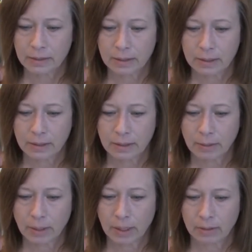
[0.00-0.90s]
Let's see
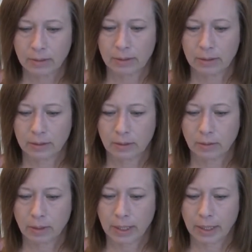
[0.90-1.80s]
what else is
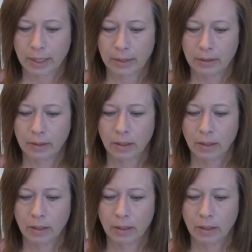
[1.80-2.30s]
going on.